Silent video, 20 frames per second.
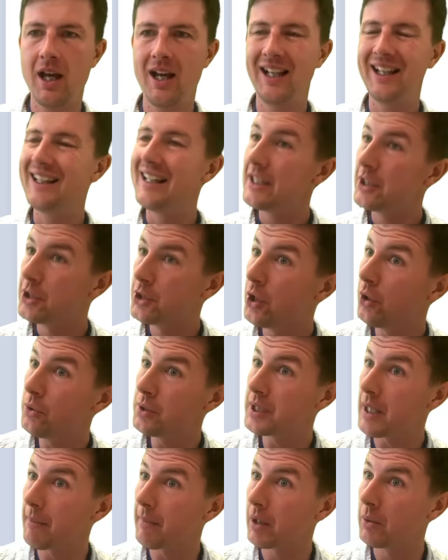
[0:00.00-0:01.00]
Let's do
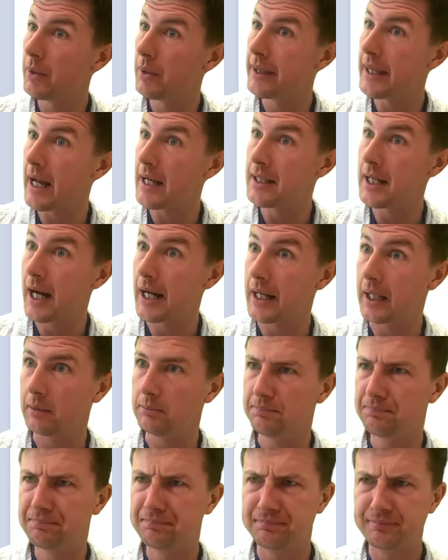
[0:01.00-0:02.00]
something with that data.
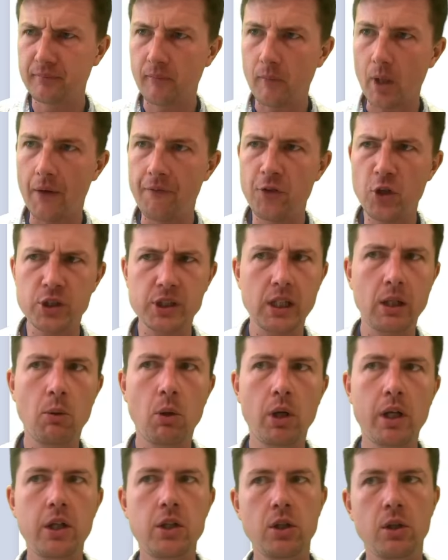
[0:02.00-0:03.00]
First thing I
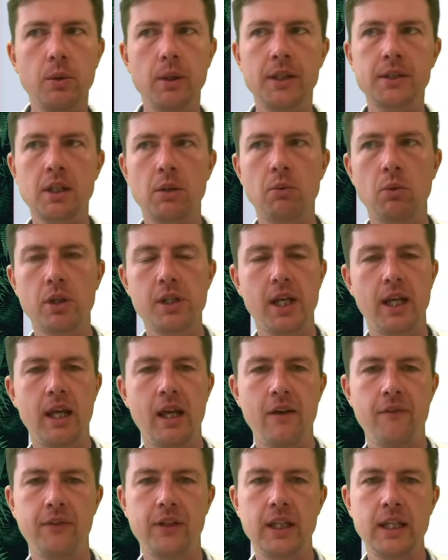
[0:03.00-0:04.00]
want to do is I want to
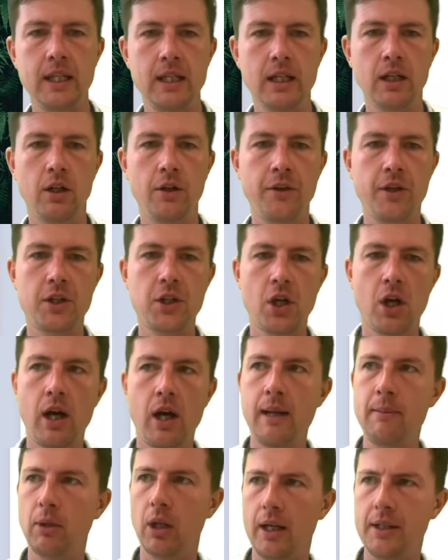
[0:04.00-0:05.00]
have here on the
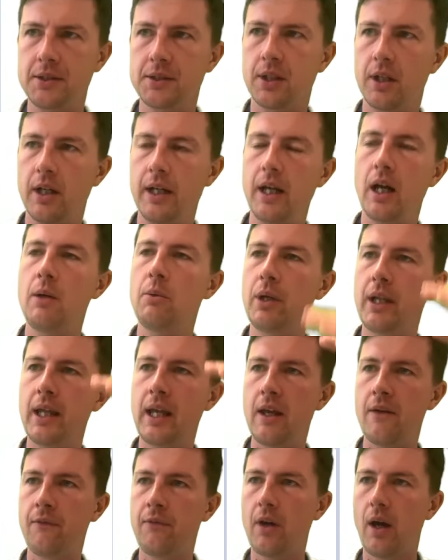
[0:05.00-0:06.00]
timeline side, I want to
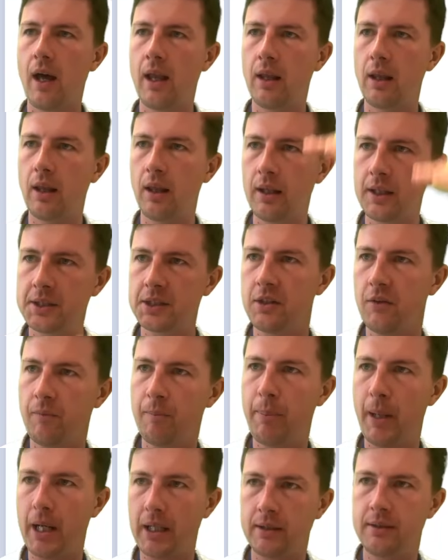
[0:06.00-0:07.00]
have a list
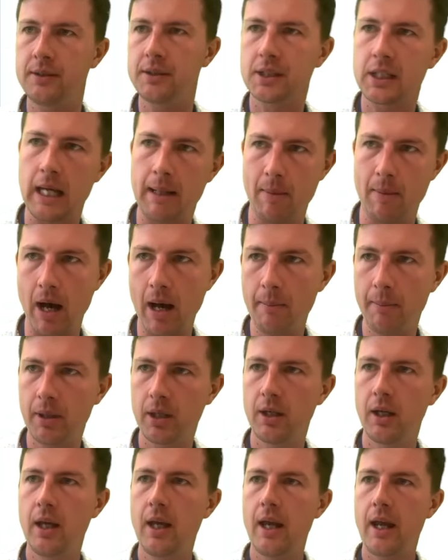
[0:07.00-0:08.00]
of buttons come up,
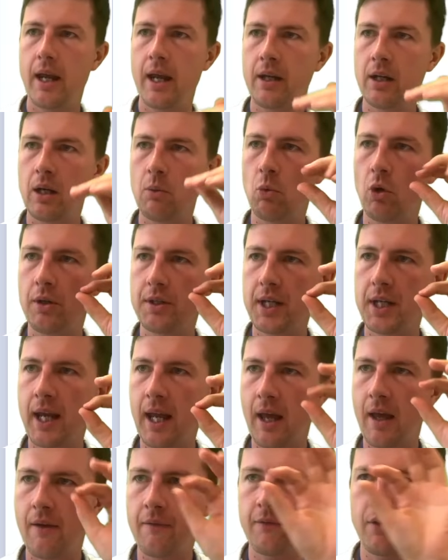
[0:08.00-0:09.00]
and I want to
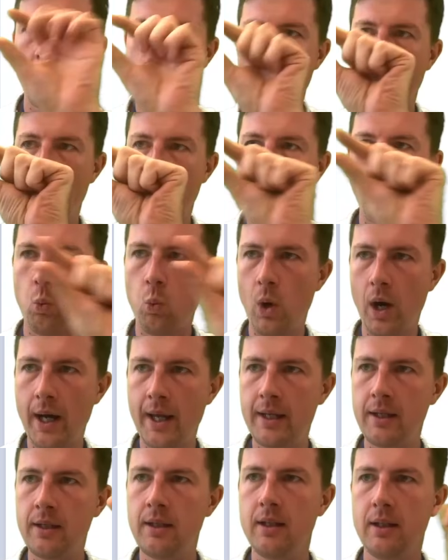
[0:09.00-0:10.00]
have
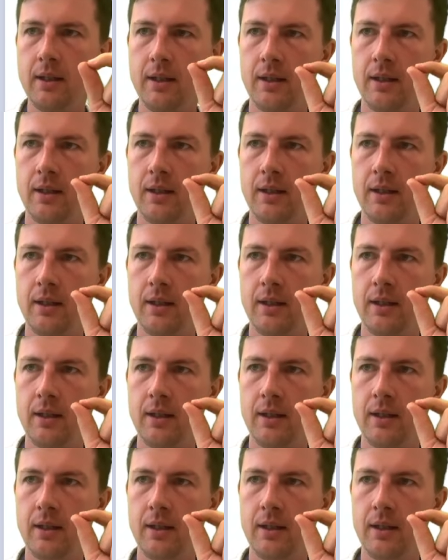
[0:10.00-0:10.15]
one